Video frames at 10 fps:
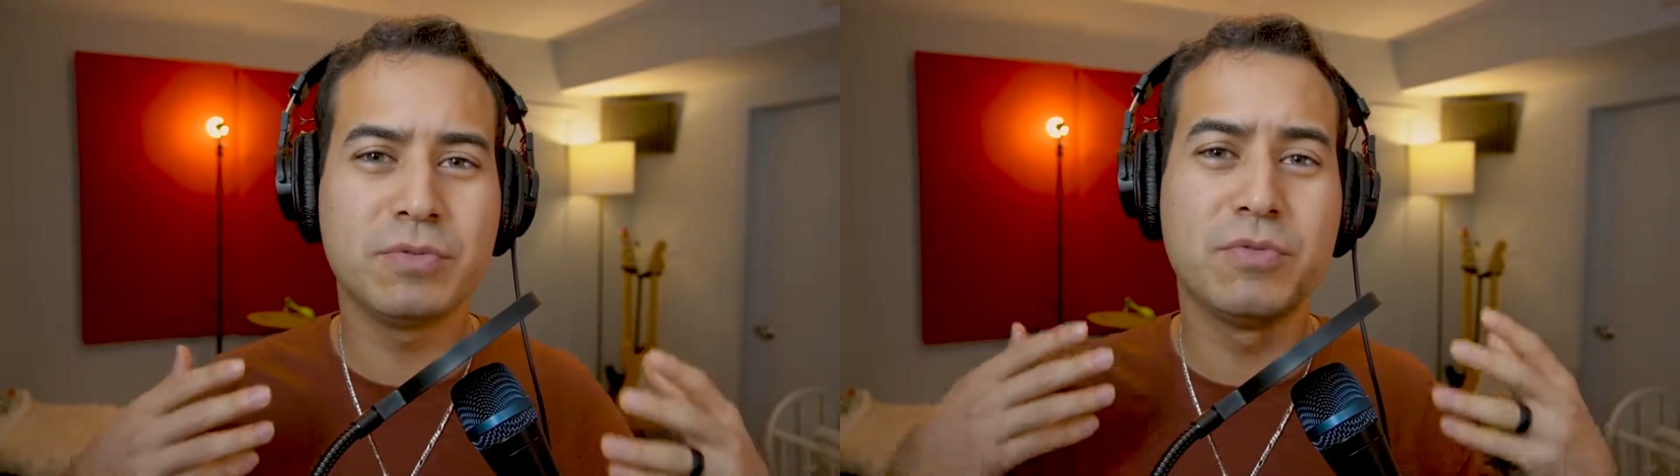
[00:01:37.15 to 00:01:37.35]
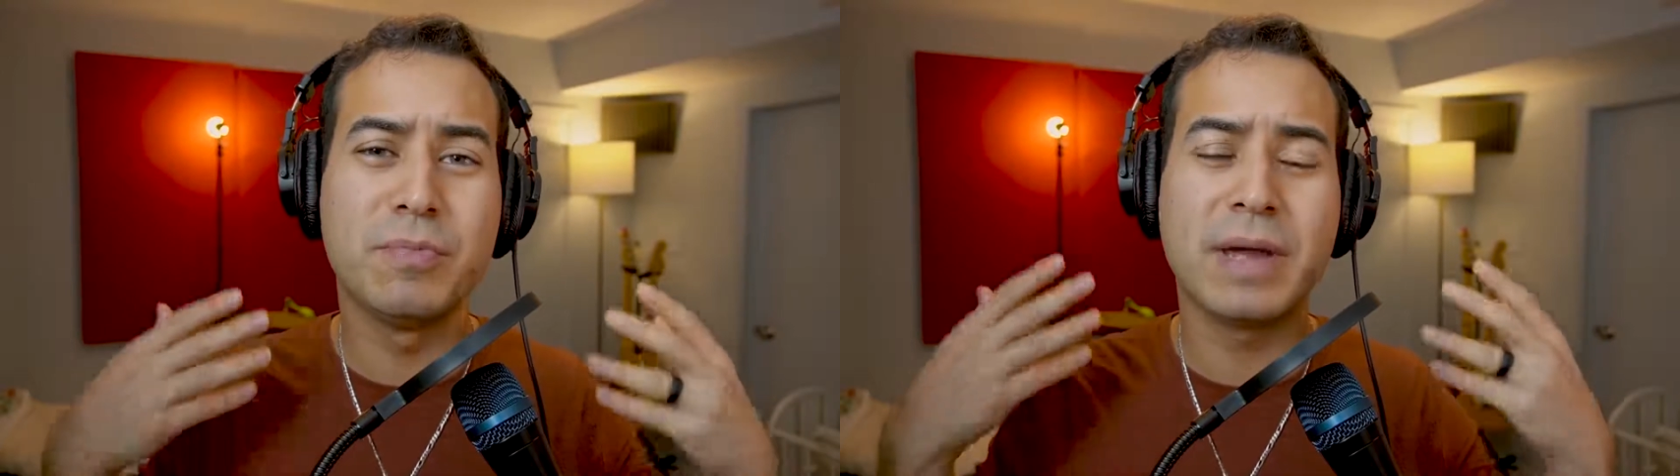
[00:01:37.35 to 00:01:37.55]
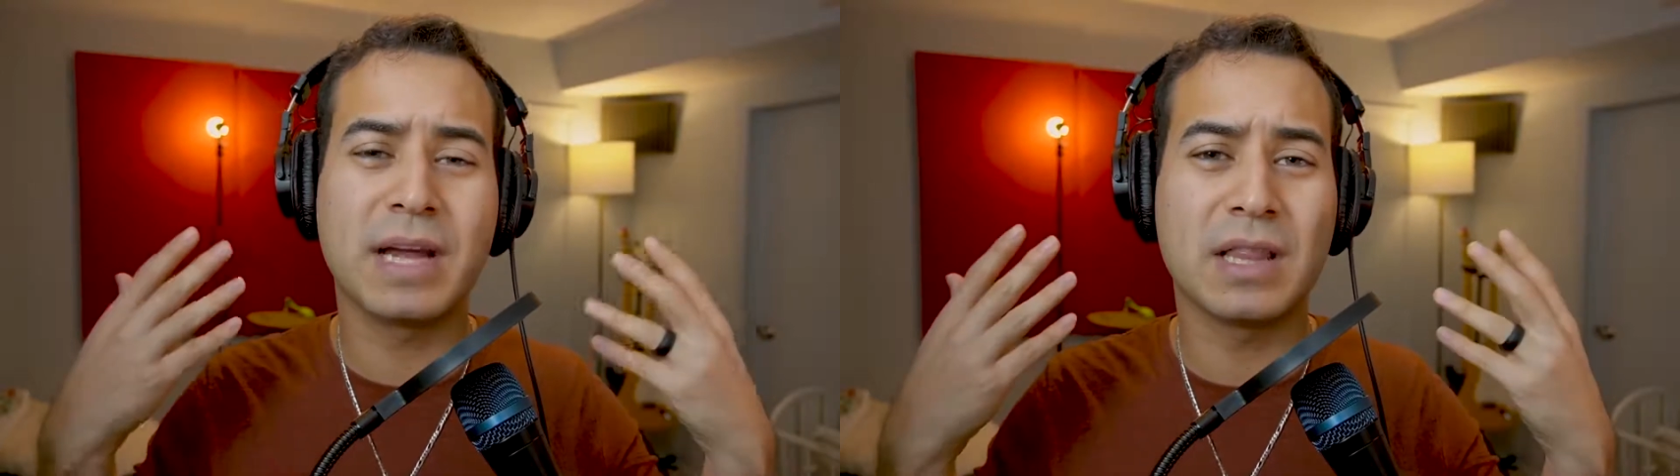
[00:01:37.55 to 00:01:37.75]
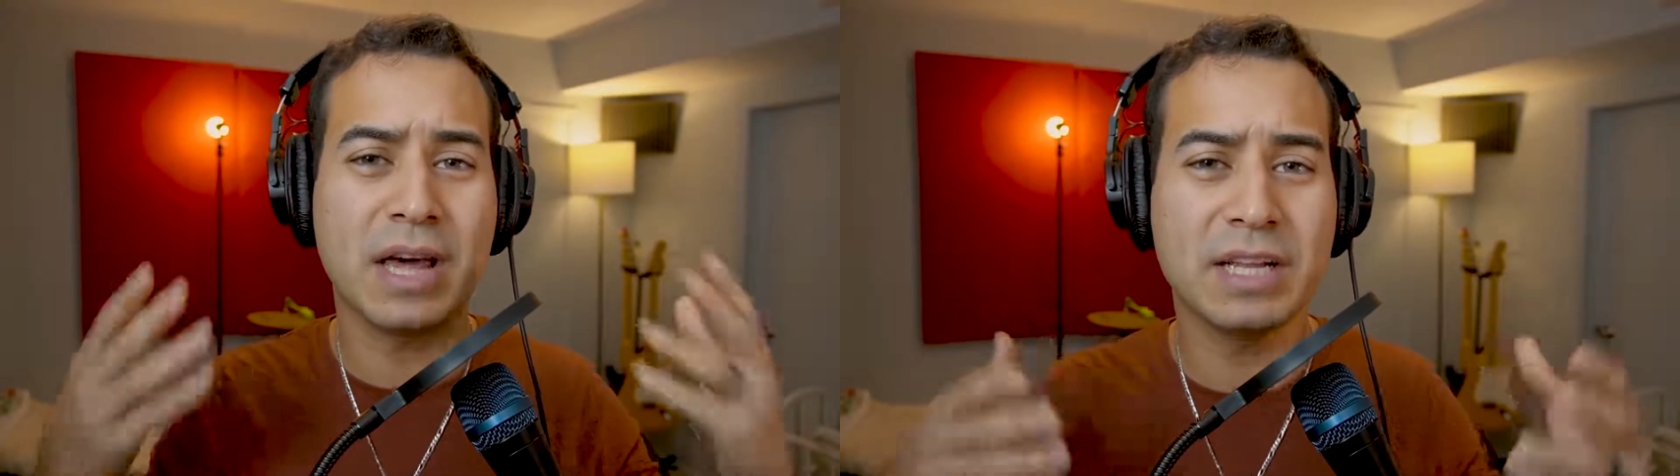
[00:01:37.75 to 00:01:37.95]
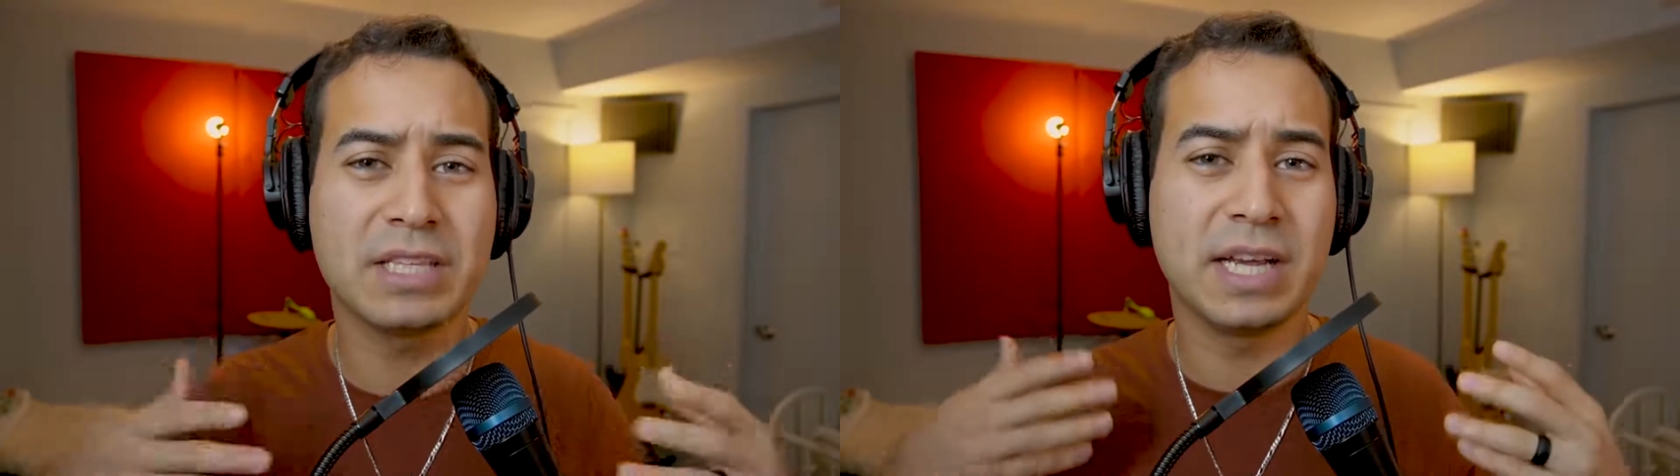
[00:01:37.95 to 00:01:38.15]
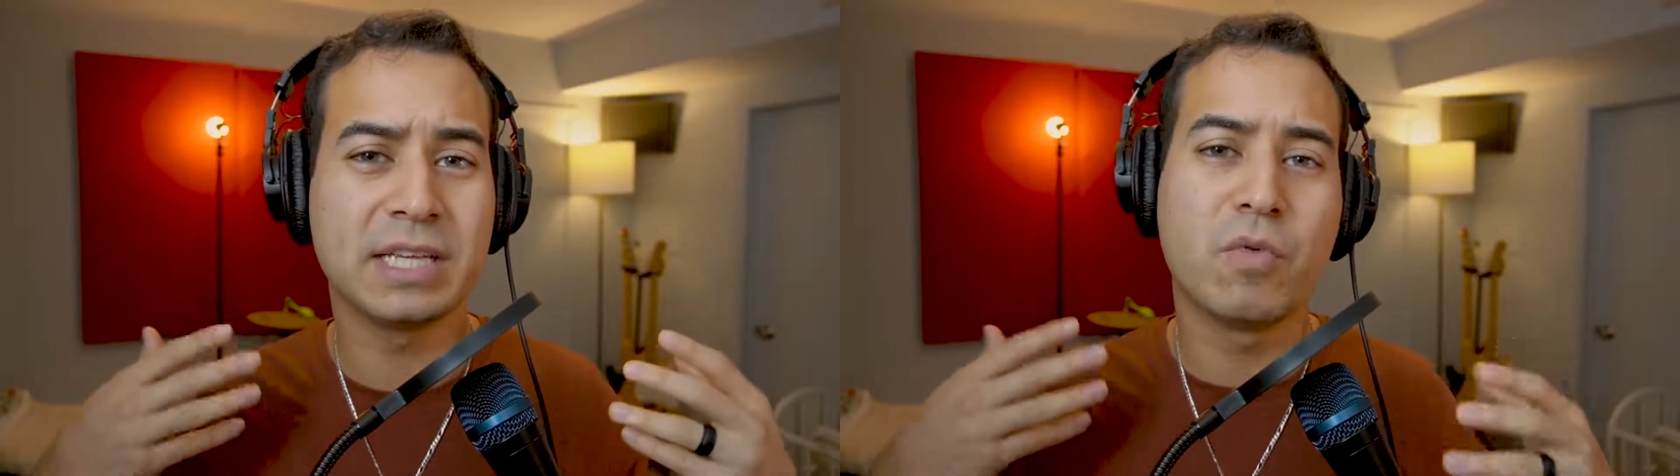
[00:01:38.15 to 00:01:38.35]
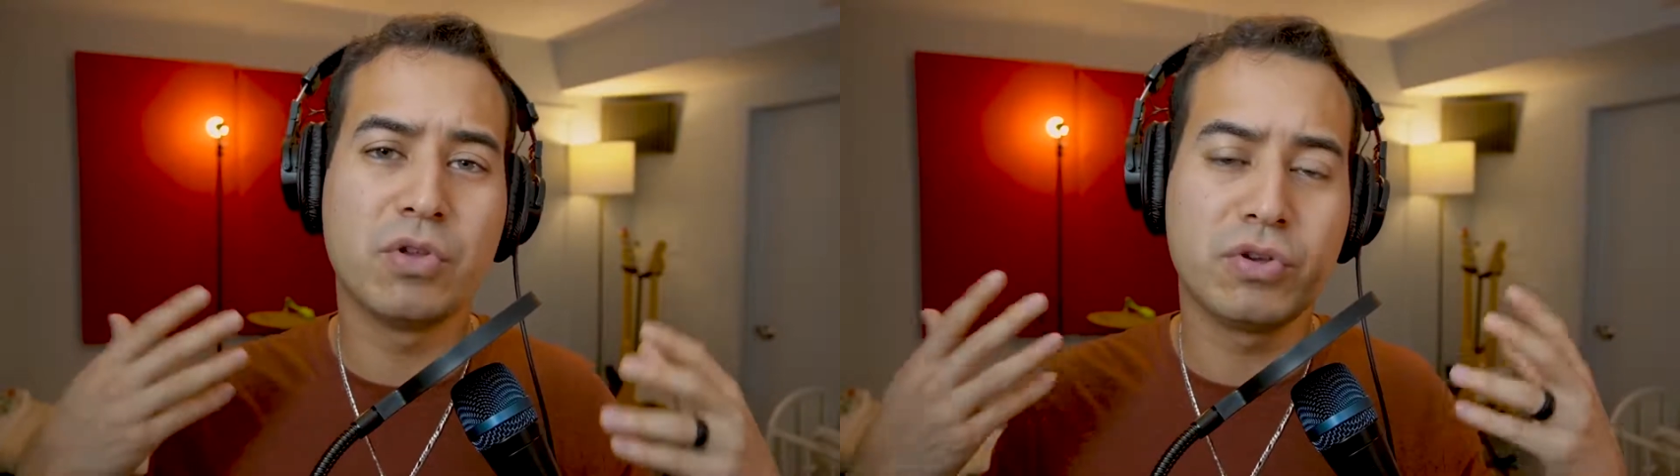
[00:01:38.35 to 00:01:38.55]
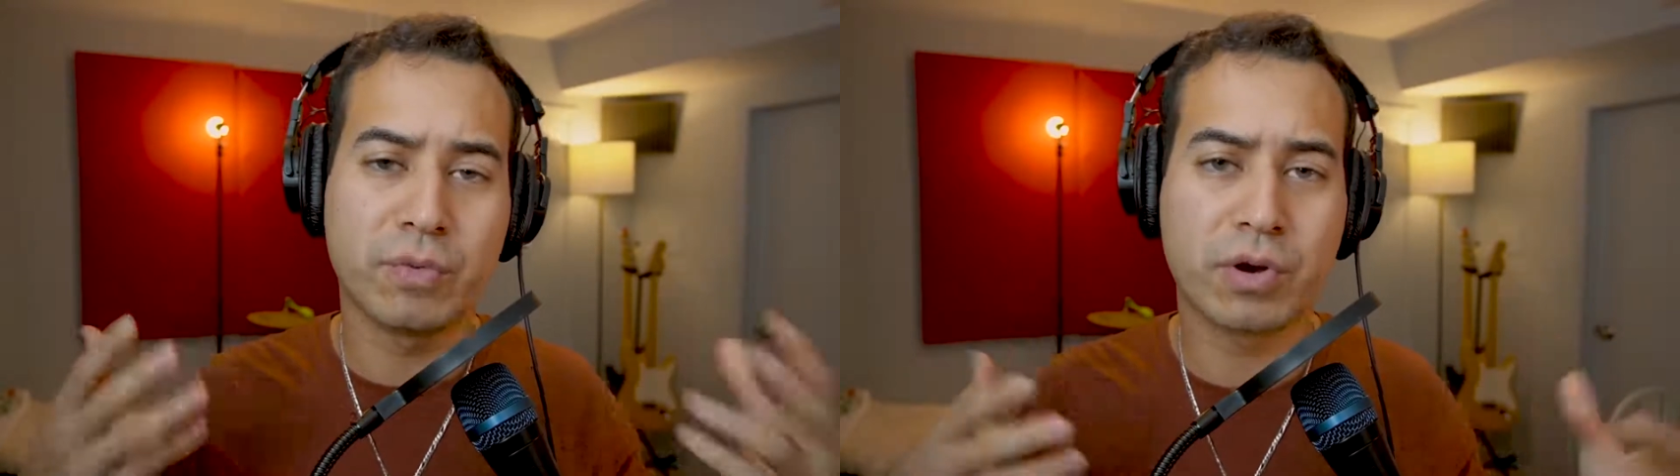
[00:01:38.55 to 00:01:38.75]
you make a lot of takes
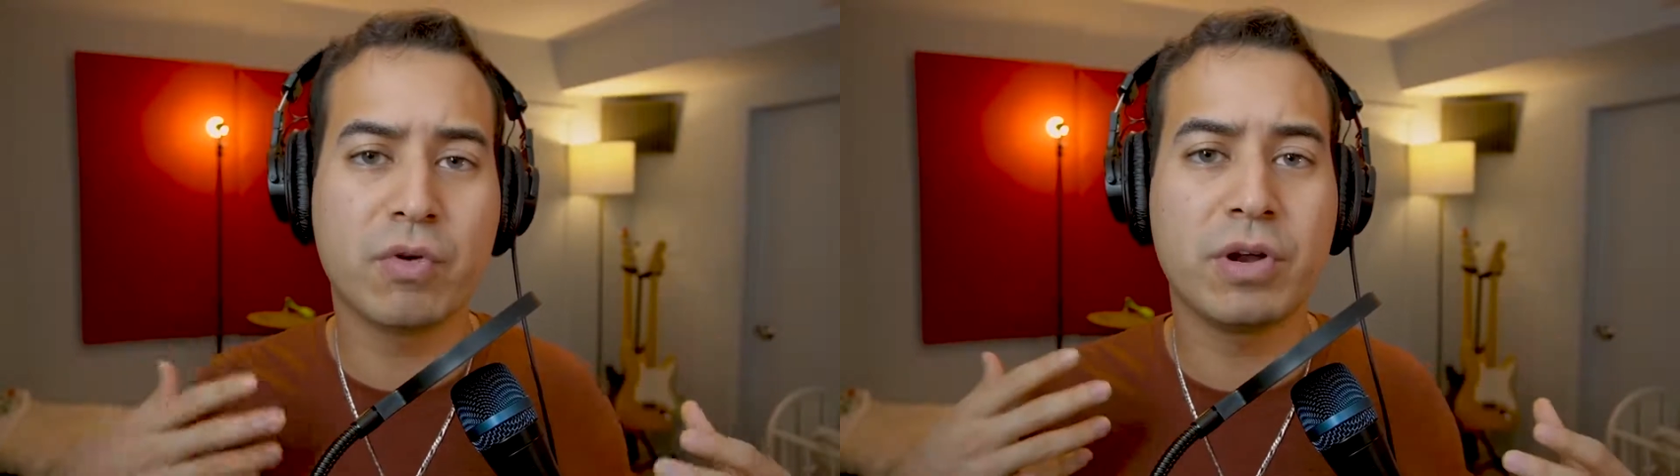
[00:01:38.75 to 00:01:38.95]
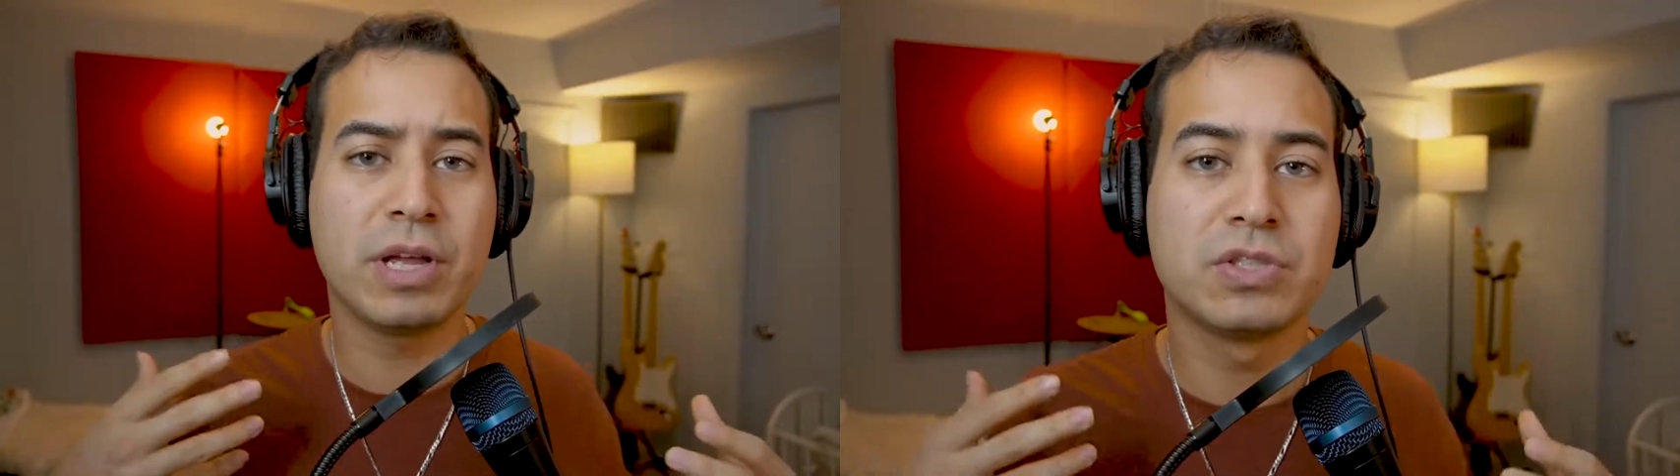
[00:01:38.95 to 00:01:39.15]
when you're recording